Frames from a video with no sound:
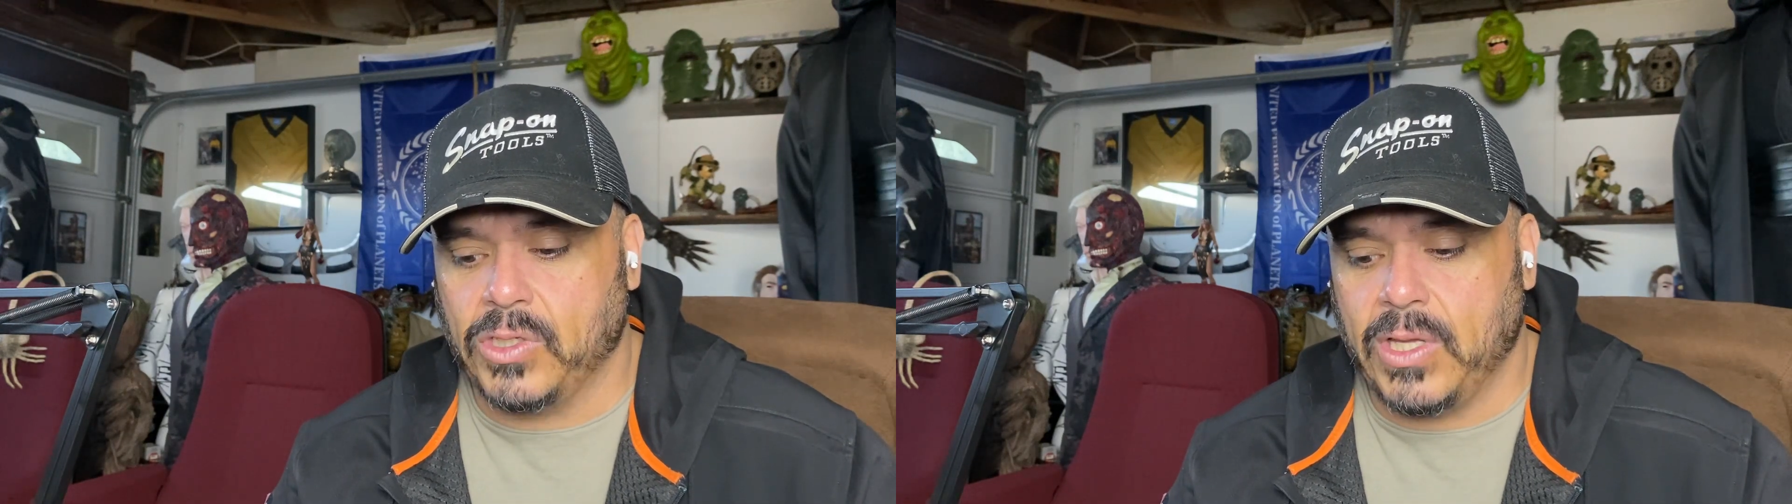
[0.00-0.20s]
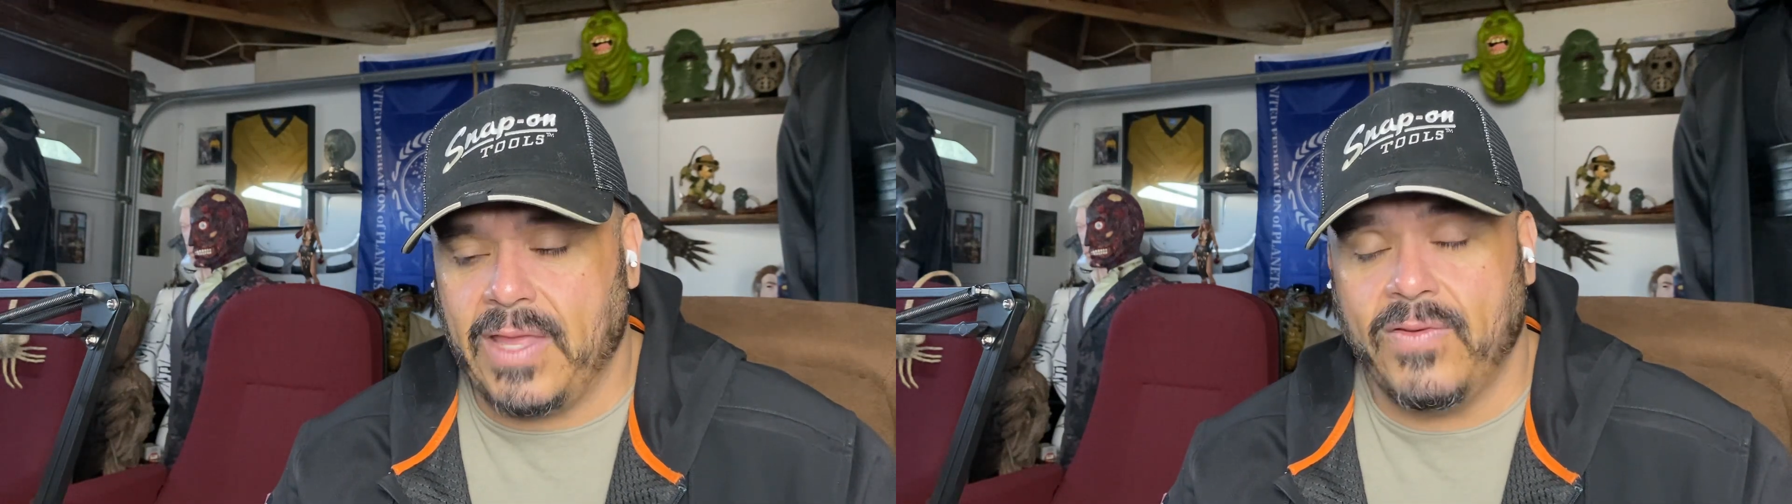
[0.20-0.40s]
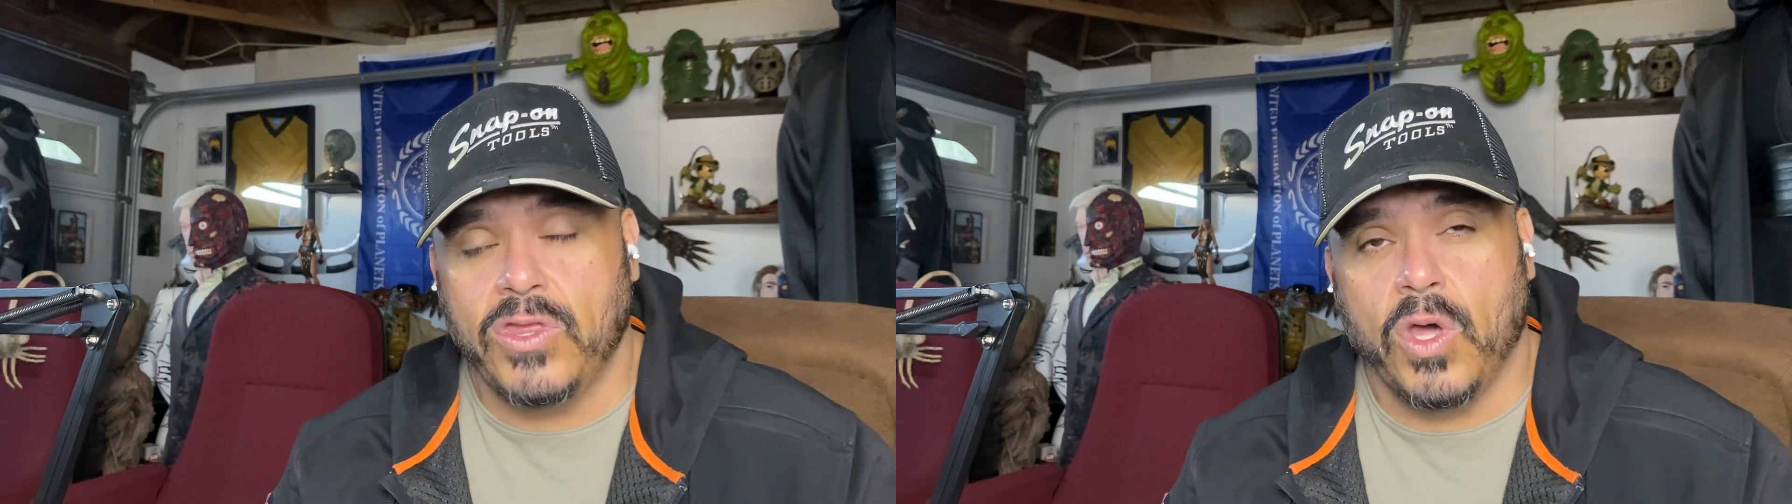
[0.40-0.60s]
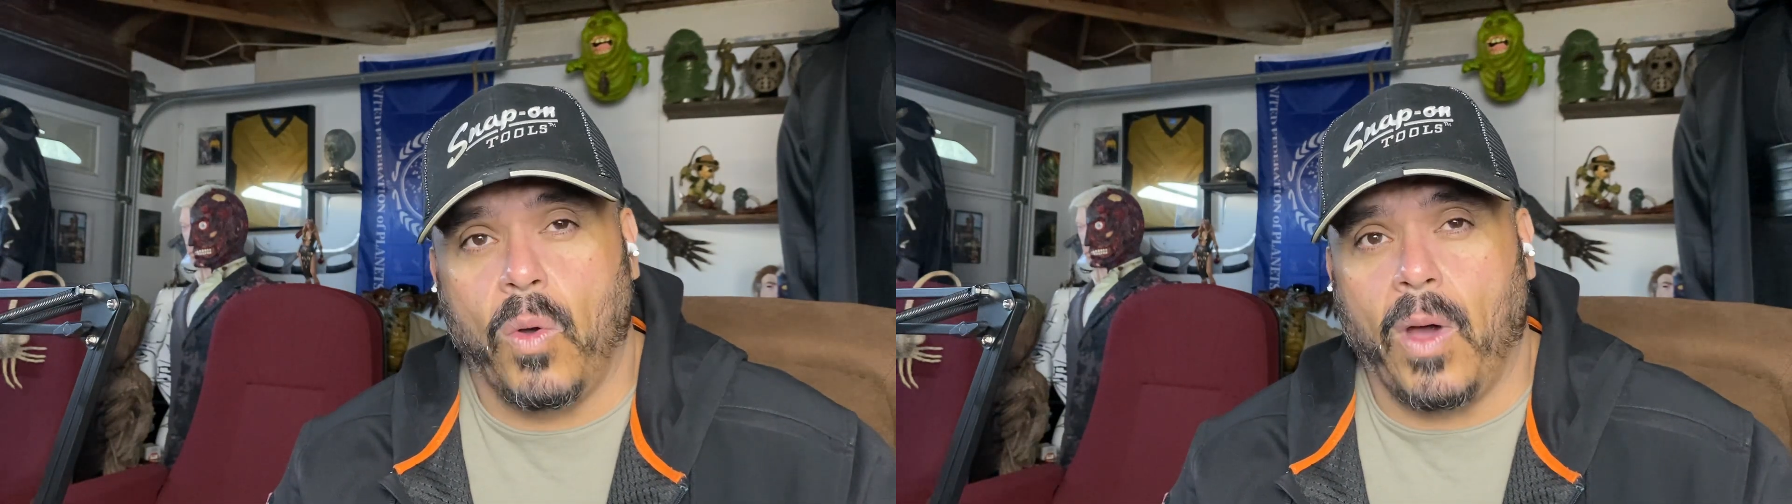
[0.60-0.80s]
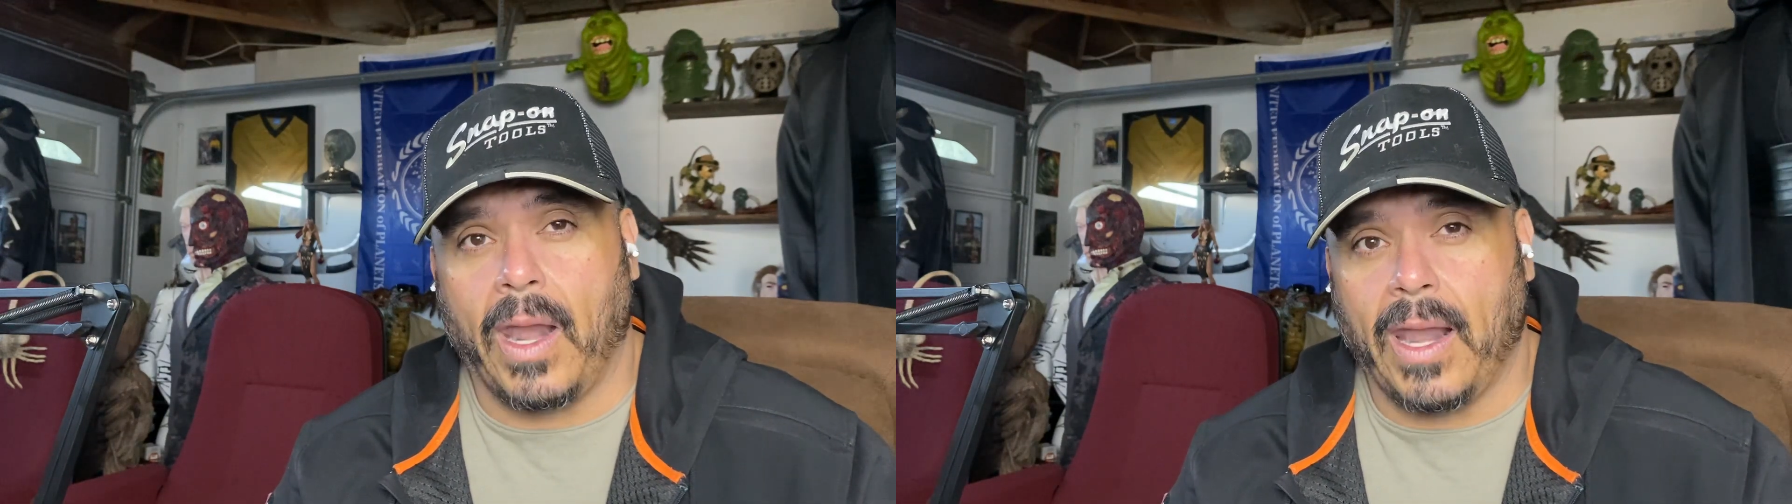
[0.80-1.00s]
even though
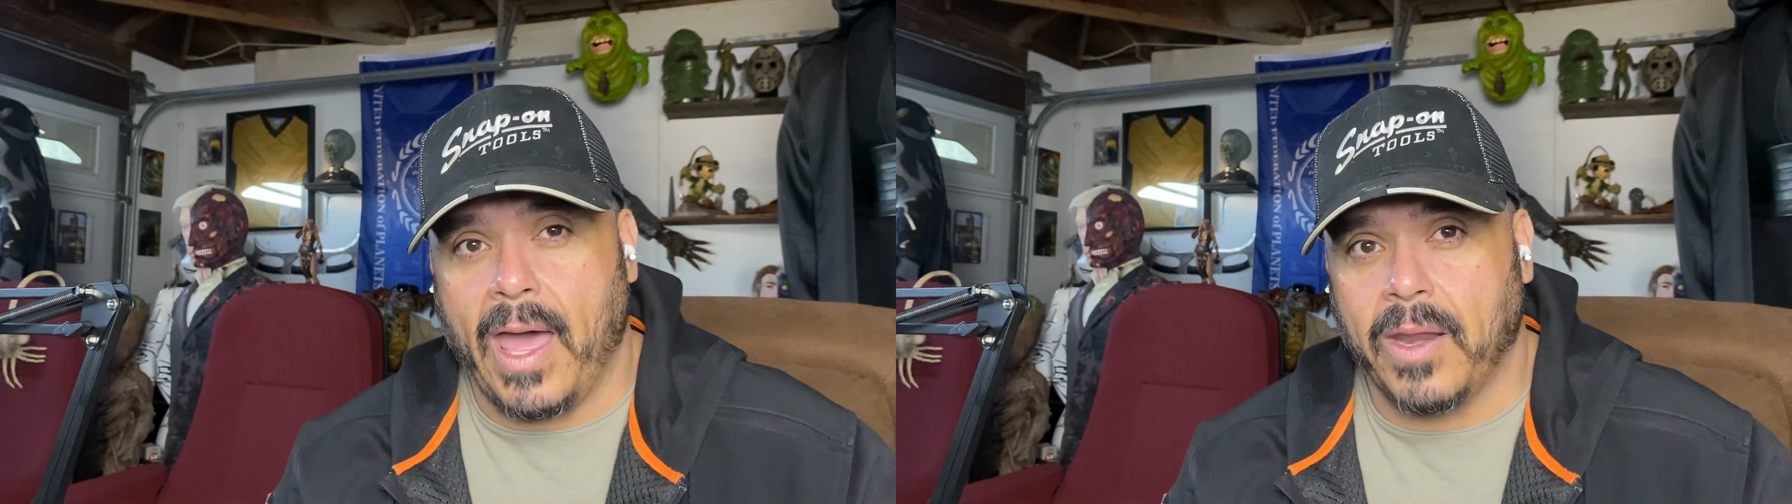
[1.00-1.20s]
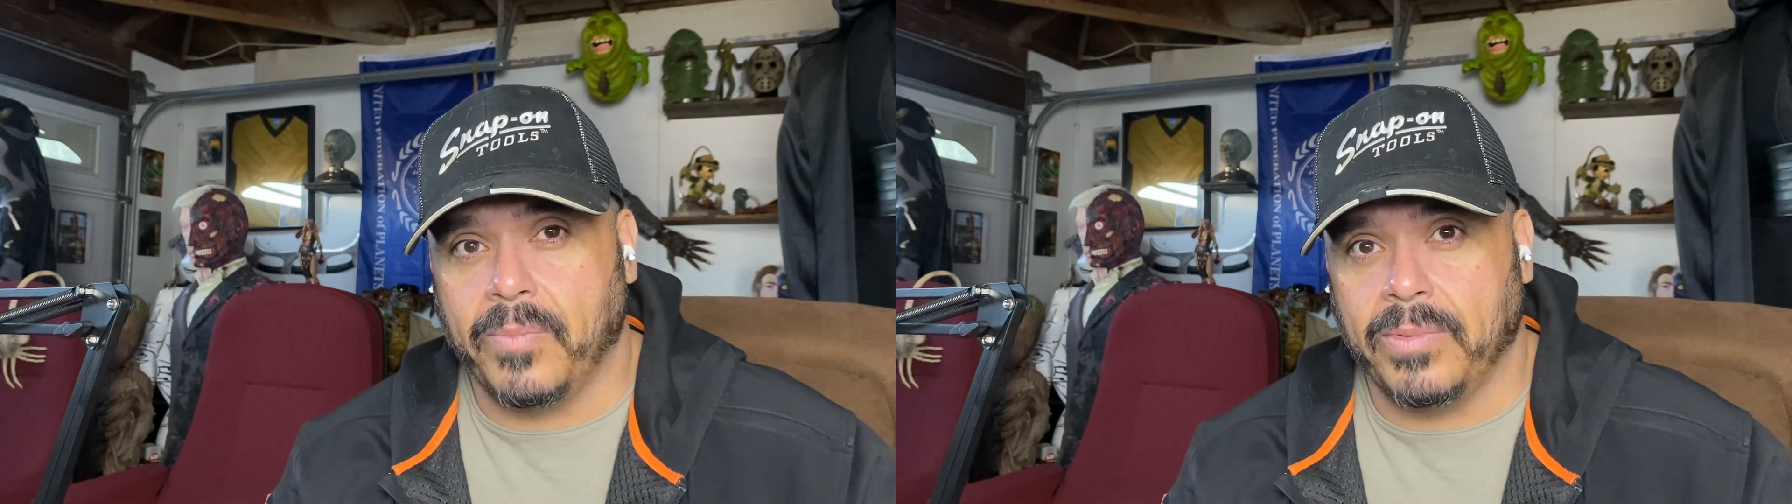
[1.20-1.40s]
a lot of